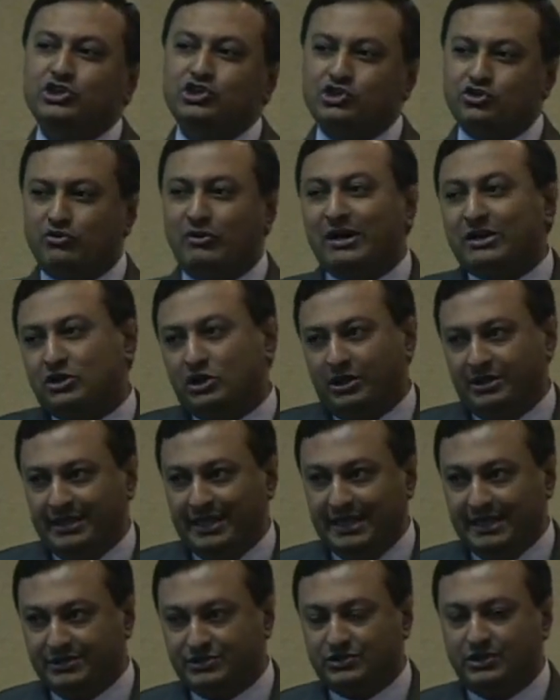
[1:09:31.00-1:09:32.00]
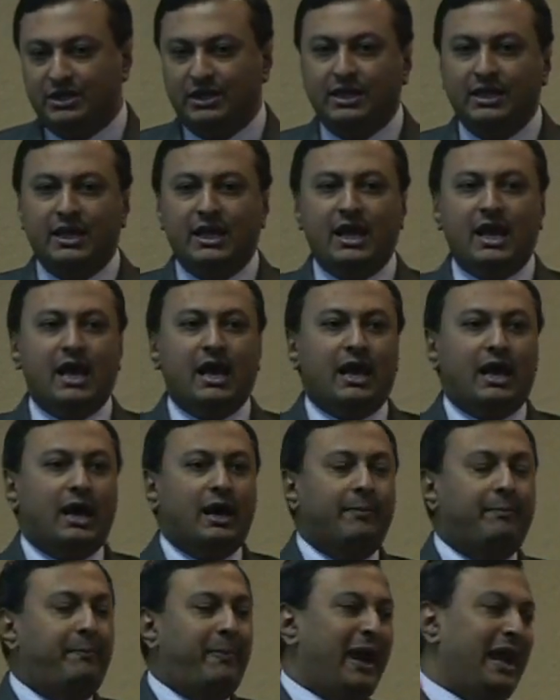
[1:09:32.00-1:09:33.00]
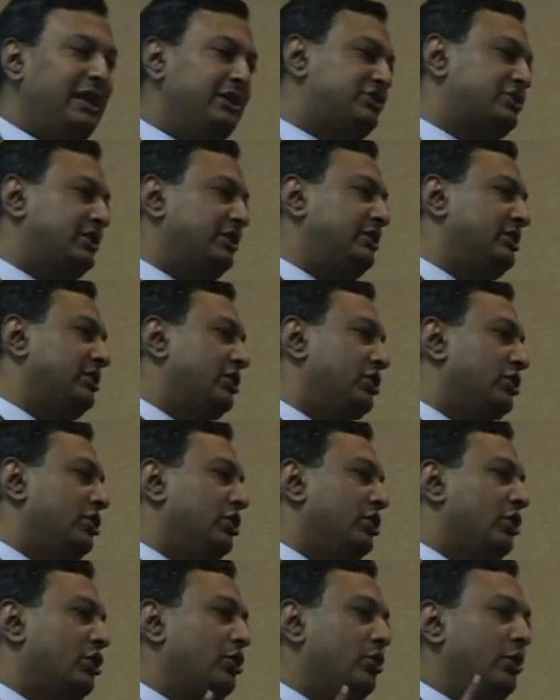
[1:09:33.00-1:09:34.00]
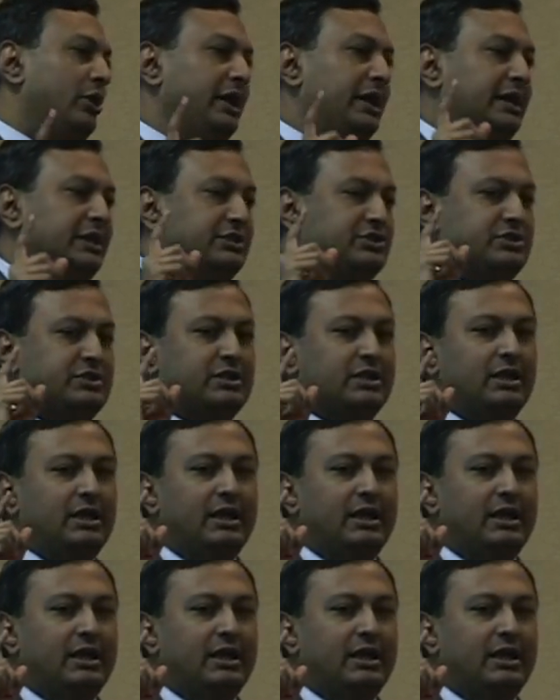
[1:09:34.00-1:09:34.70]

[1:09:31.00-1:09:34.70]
strict on this. A patient who is